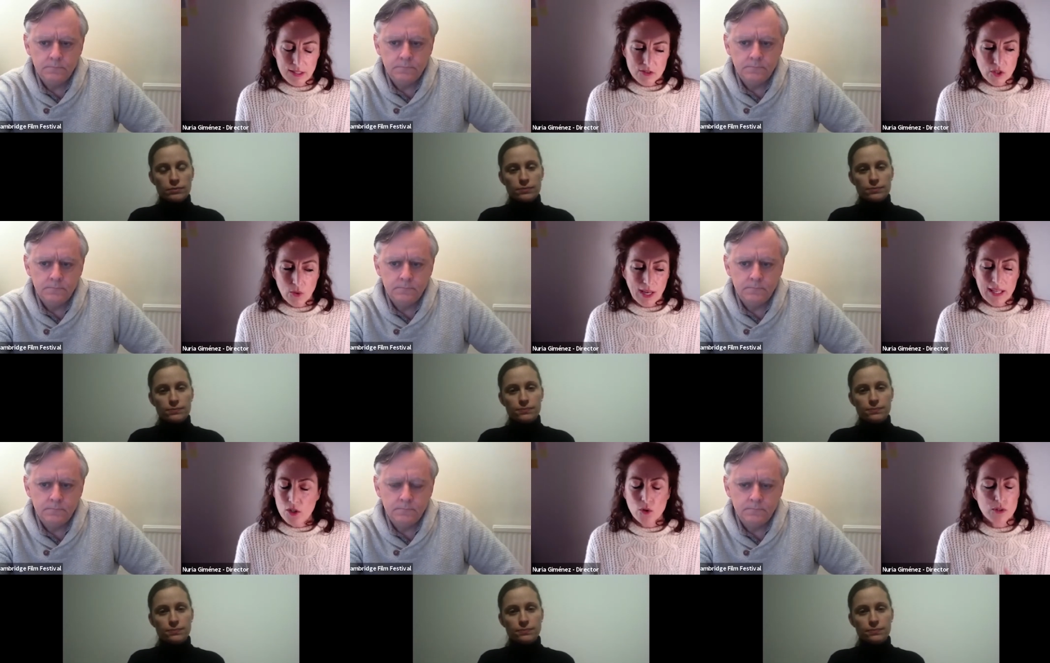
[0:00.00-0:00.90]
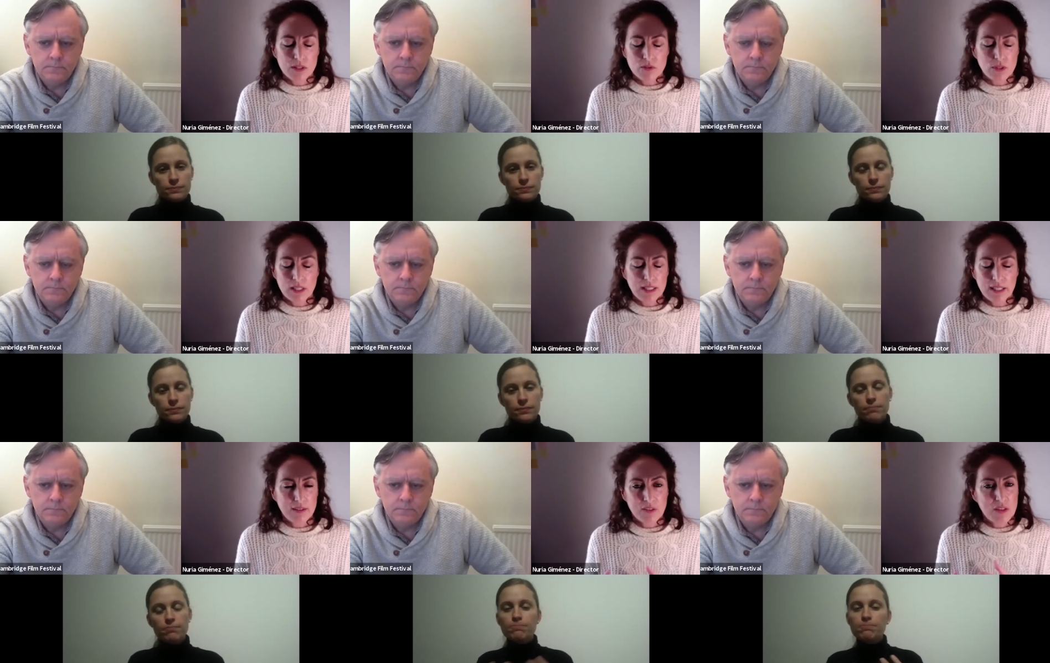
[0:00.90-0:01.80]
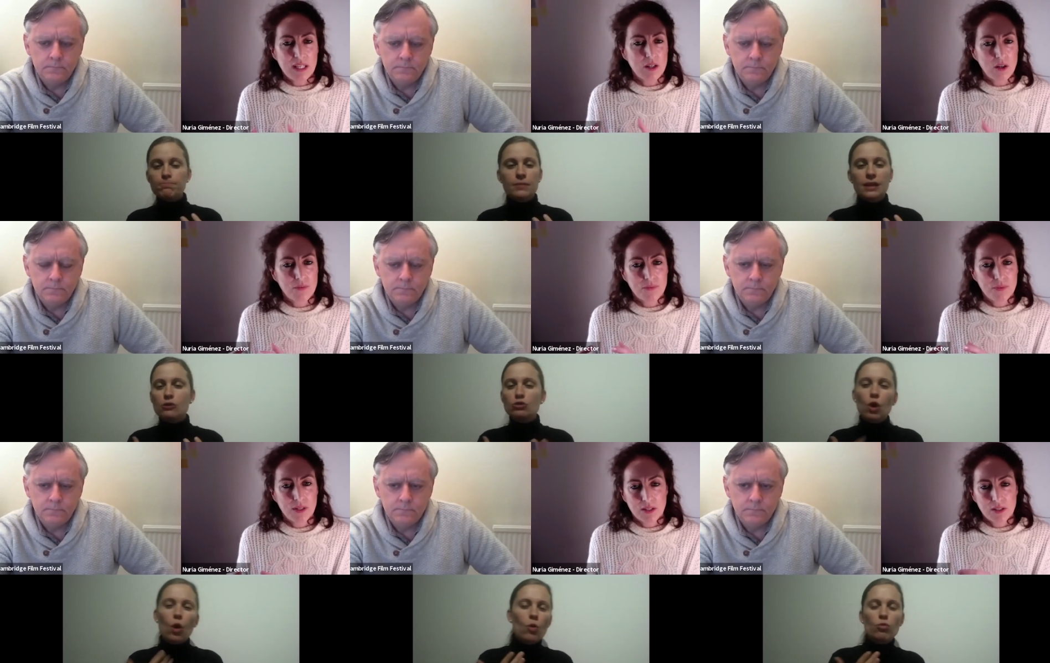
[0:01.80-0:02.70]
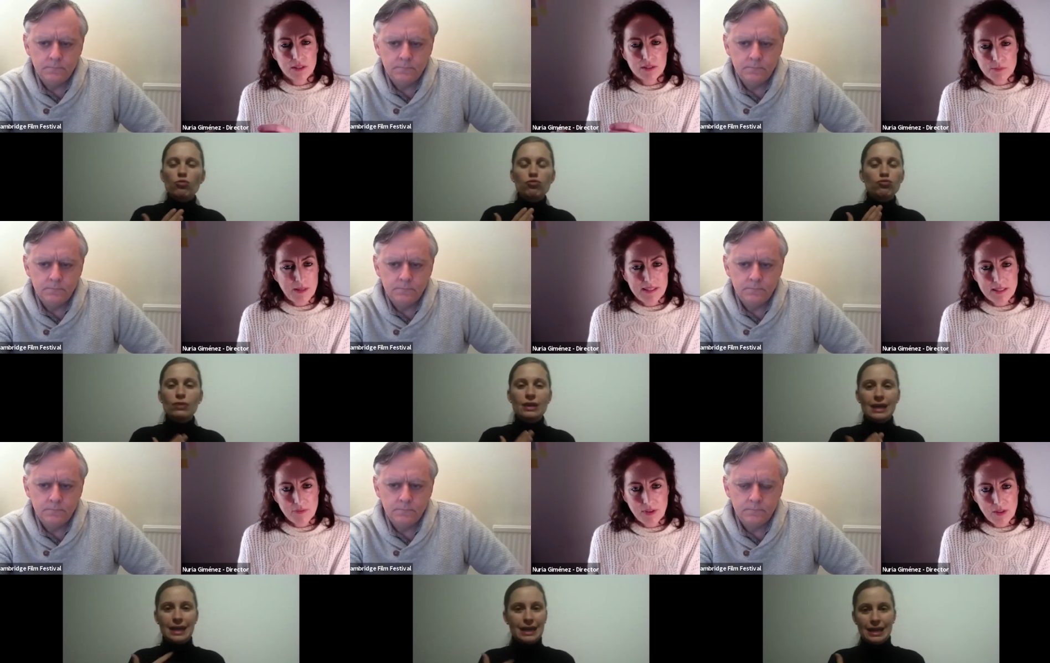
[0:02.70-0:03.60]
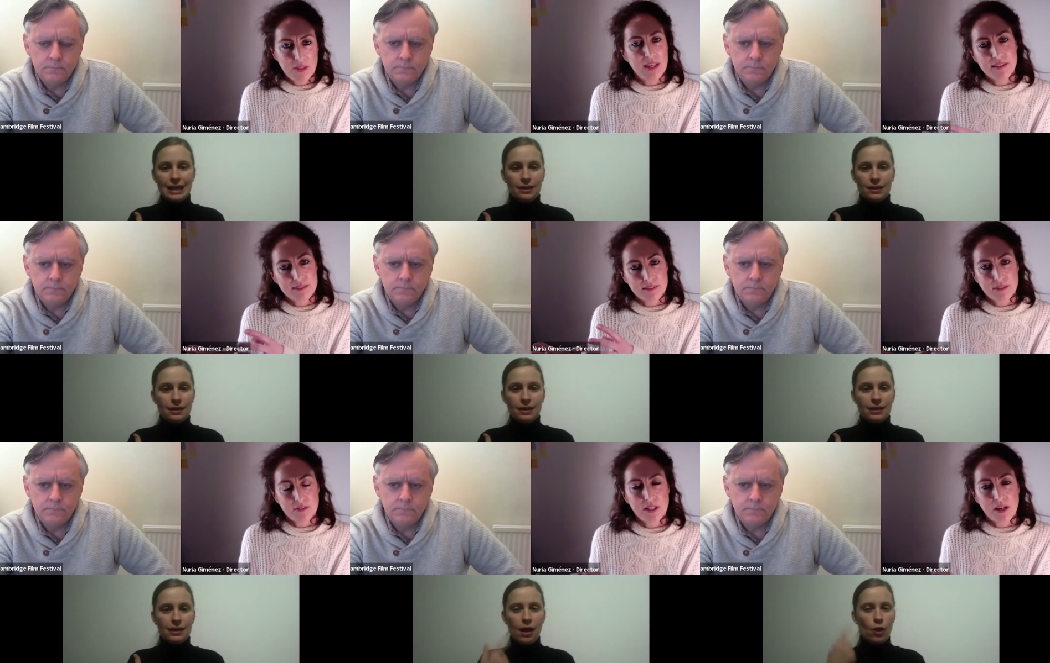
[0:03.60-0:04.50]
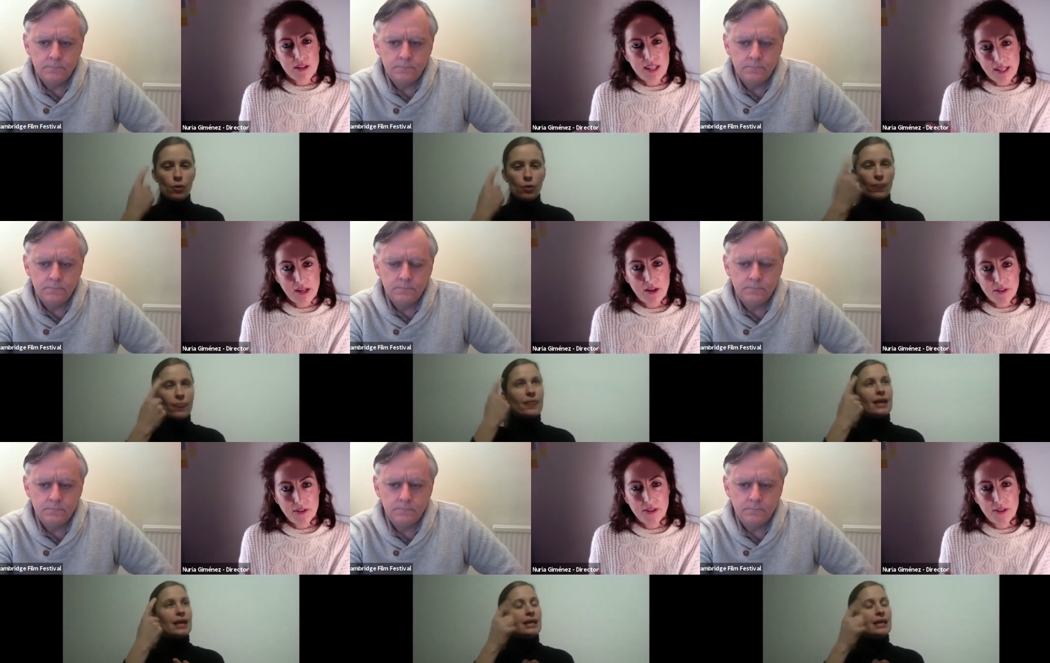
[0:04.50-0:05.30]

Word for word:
Speaker 1: so. I couldn't really think of specific things regarding her,